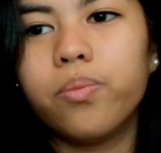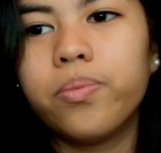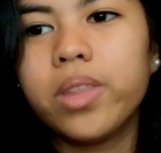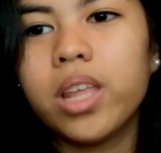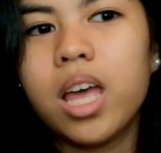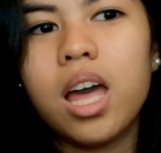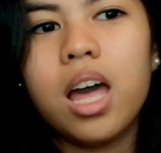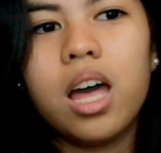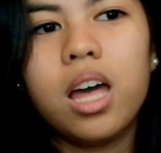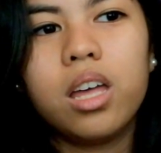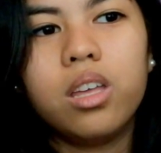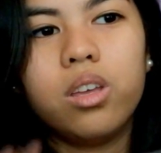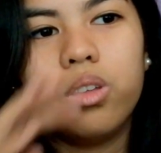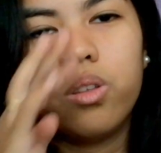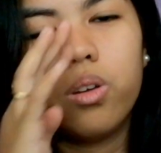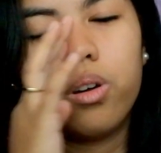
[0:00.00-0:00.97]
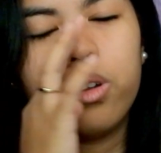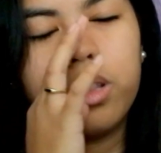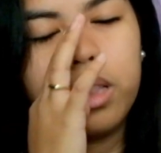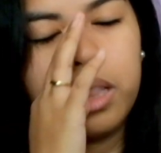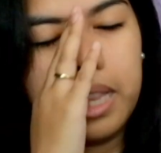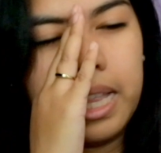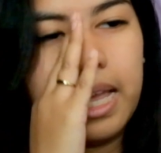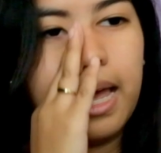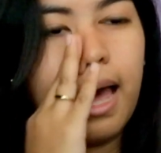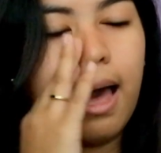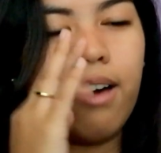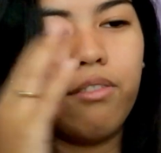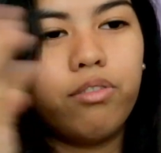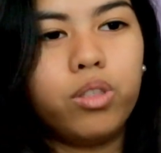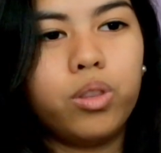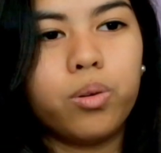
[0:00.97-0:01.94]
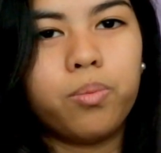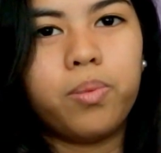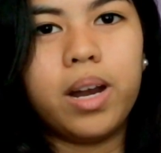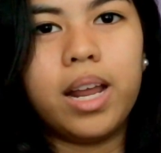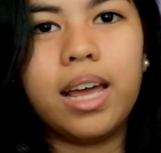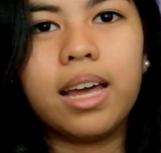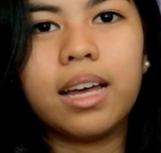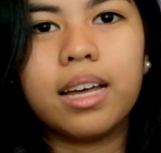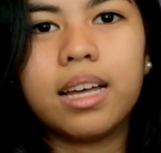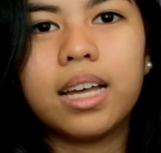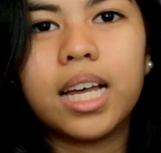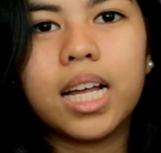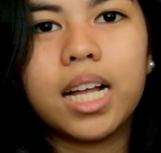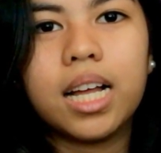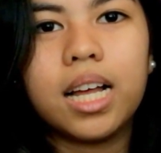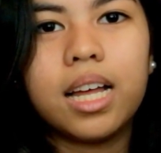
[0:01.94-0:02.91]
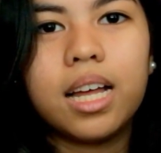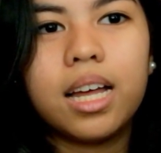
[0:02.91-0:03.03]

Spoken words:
Yung you don't have to bring